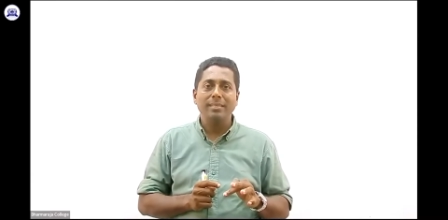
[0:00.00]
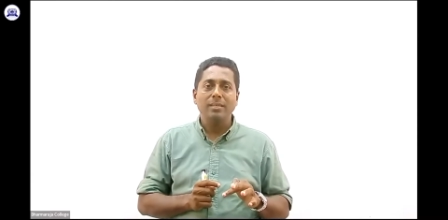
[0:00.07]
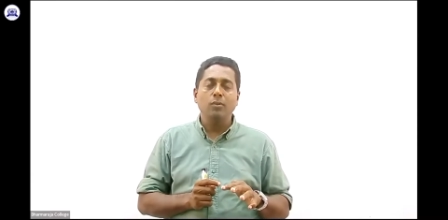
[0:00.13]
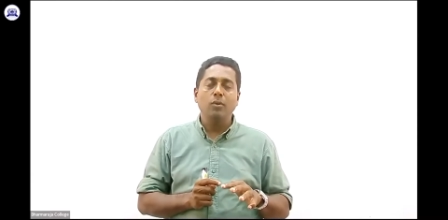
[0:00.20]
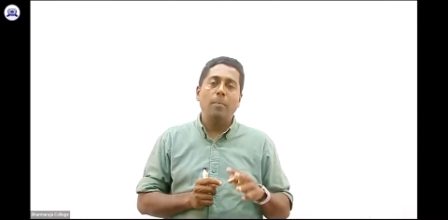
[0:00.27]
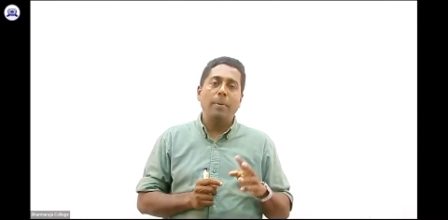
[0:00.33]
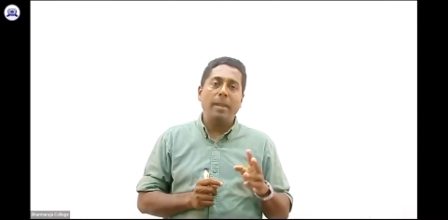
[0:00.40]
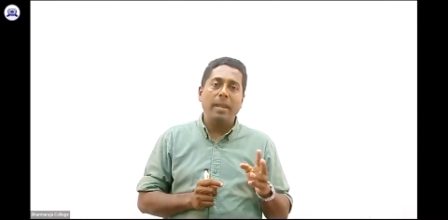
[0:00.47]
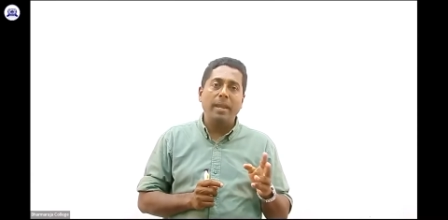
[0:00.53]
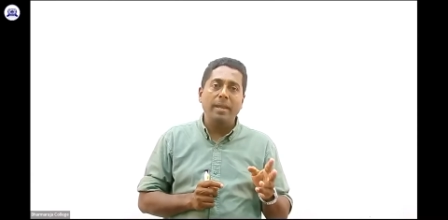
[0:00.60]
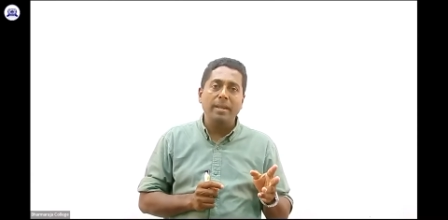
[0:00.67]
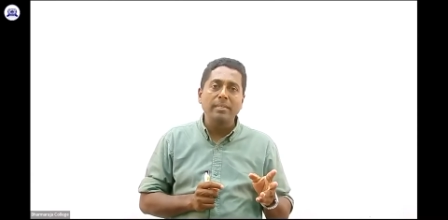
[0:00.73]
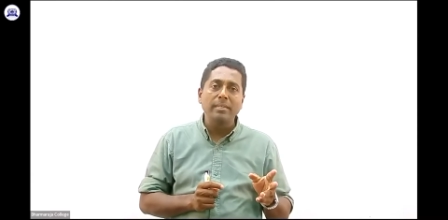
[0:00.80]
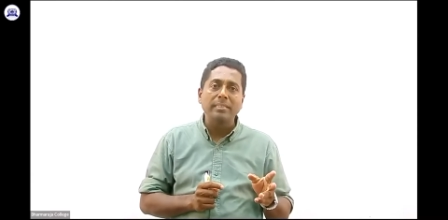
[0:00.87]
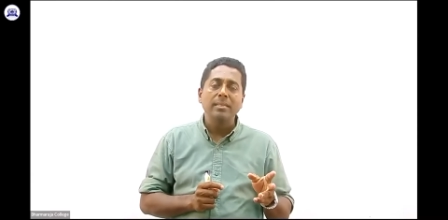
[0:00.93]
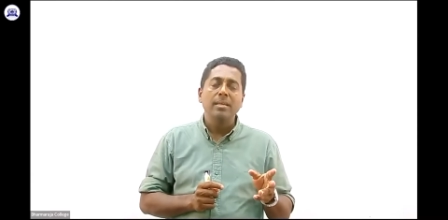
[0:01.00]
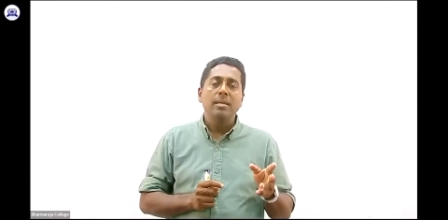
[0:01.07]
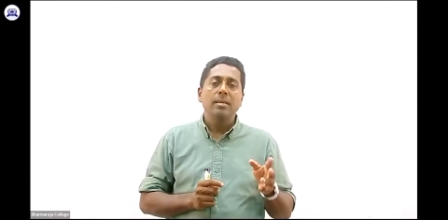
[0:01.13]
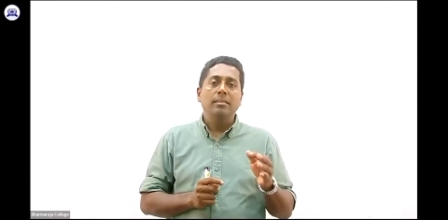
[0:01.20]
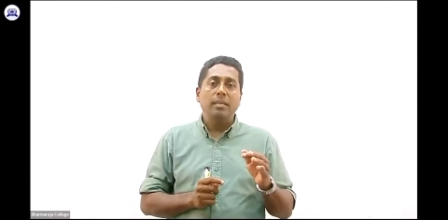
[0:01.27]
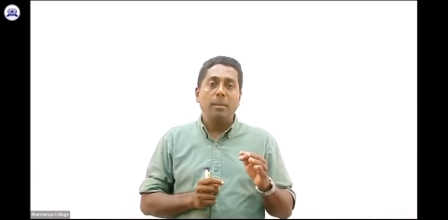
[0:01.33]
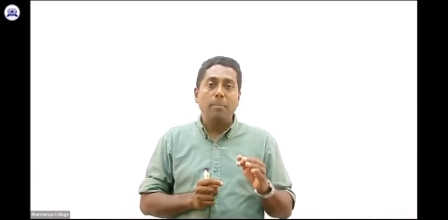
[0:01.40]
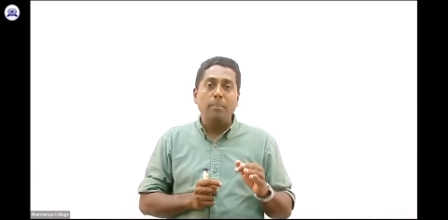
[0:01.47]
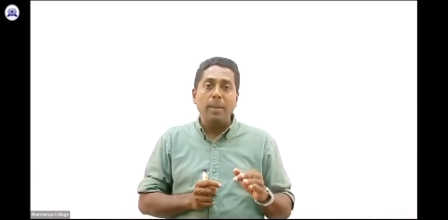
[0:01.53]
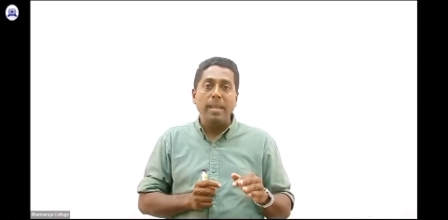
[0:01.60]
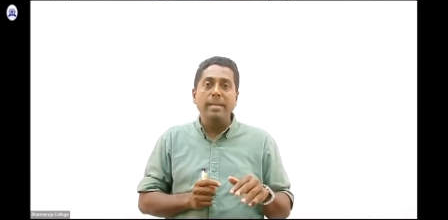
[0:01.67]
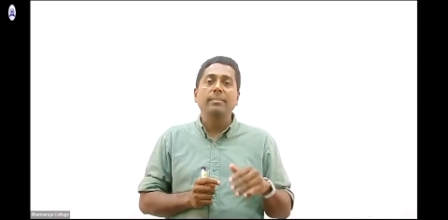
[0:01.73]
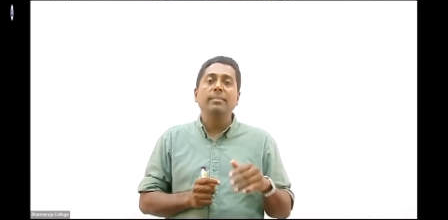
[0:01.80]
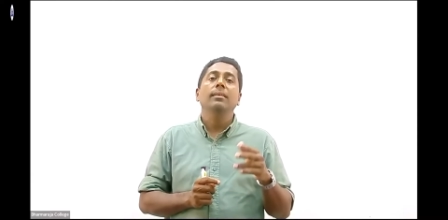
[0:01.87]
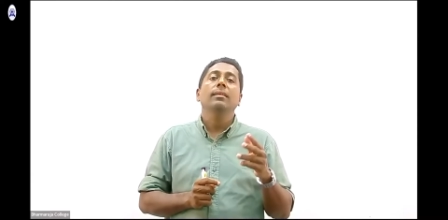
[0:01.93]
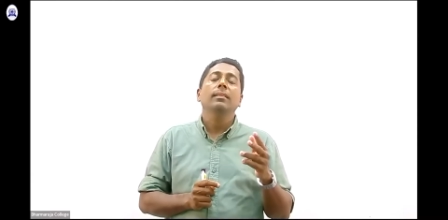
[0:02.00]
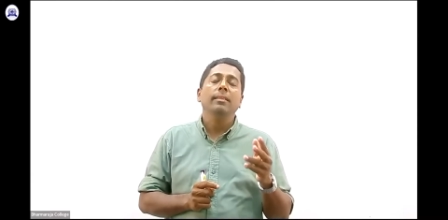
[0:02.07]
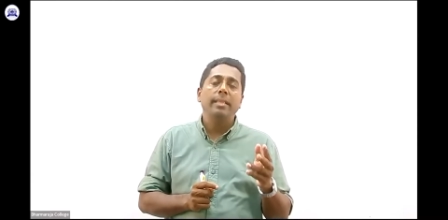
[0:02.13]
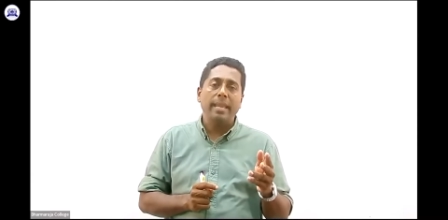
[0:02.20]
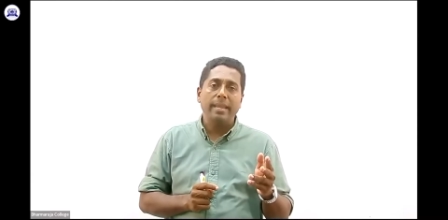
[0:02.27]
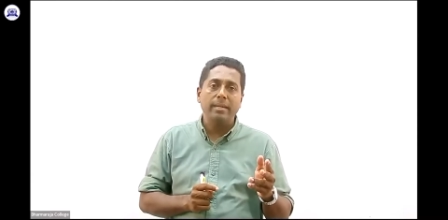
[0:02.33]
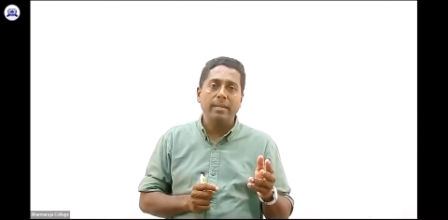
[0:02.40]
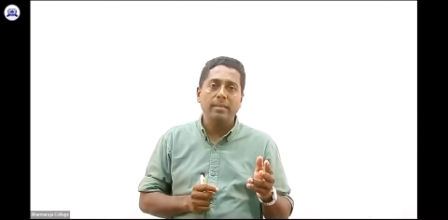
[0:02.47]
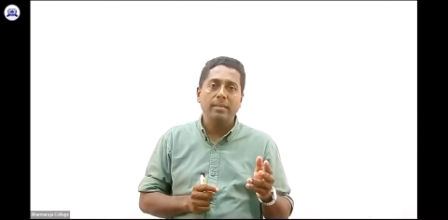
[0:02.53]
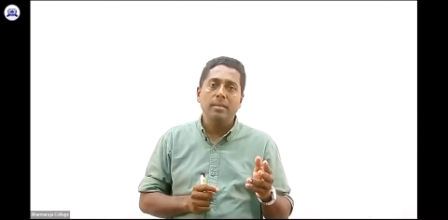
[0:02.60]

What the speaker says: Your parents, siblings, there.